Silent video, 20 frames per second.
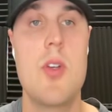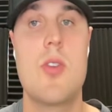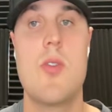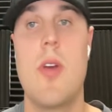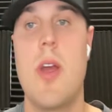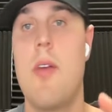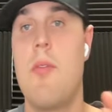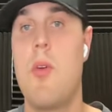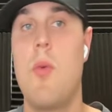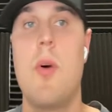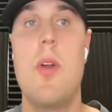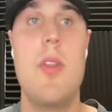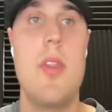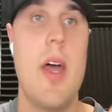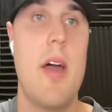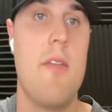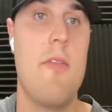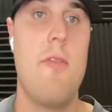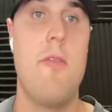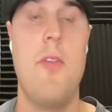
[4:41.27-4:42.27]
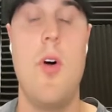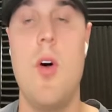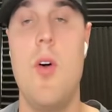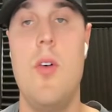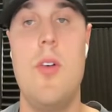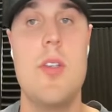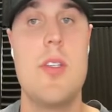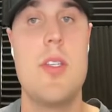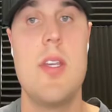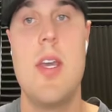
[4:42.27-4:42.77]
So everyone that
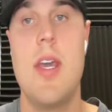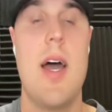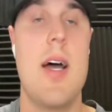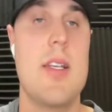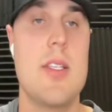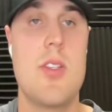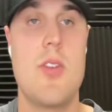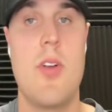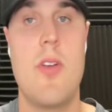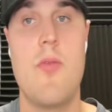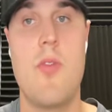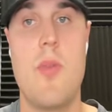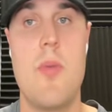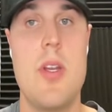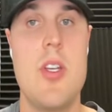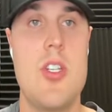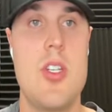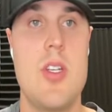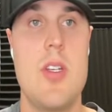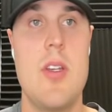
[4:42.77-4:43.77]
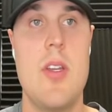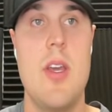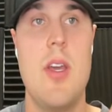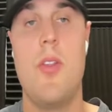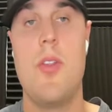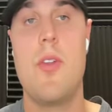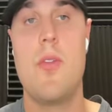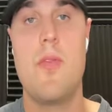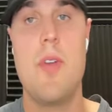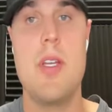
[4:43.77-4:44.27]
follows has their information
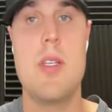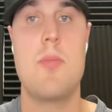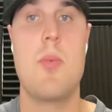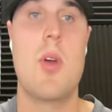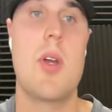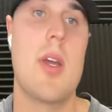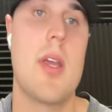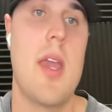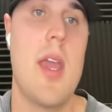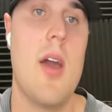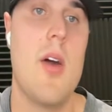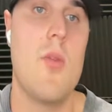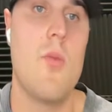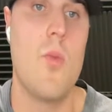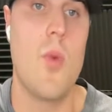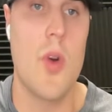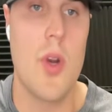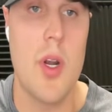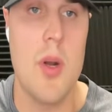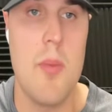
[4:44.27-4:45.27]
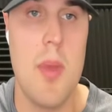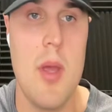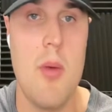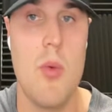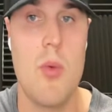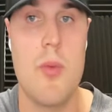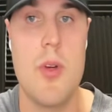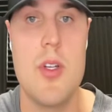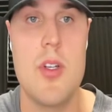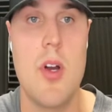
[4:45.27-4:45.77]
on their Facebook account, we're going to be
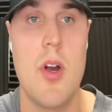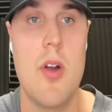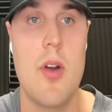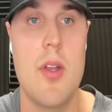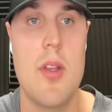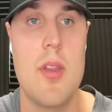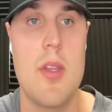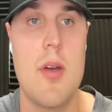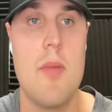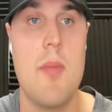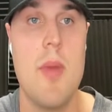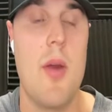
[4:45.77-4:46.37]
able to retarget them.